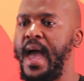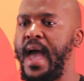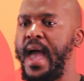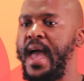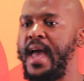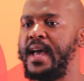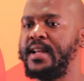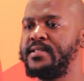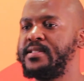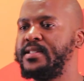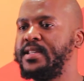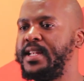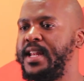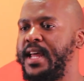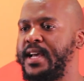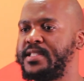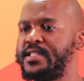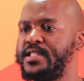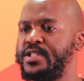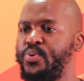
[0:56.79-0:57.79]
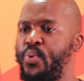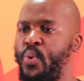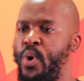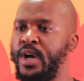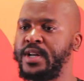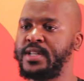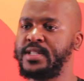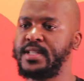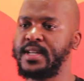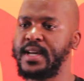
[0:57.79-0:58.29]
and elected
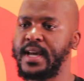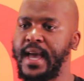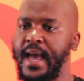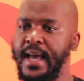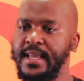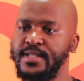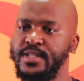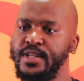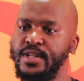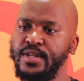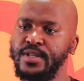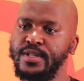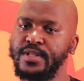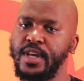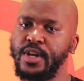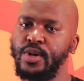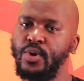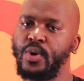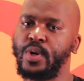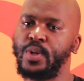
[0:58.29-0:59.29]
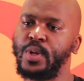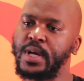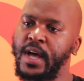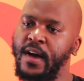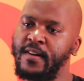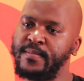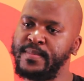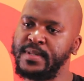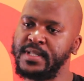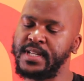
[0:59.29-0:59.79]
ward councillors at local
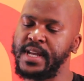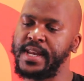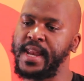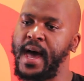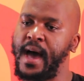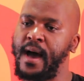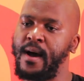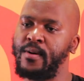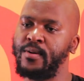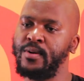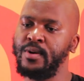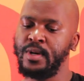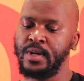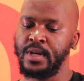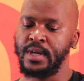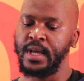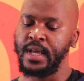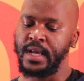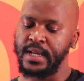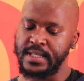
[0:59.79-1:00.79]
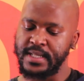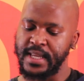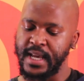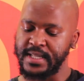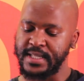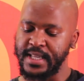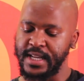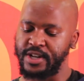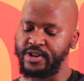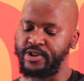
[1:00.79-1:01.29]
government, and how
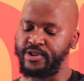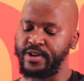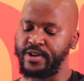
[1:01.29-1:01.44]
does that